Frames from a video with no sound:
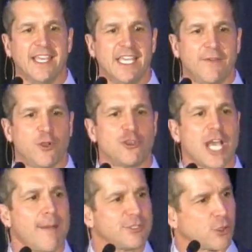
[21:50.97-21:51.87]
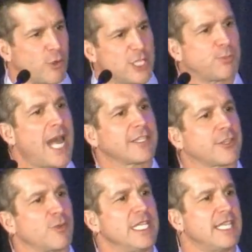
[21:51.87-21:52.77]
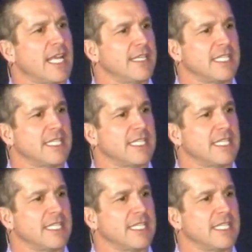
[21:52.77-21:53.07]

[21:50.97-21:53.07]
If your job is to reach block the 3 technique,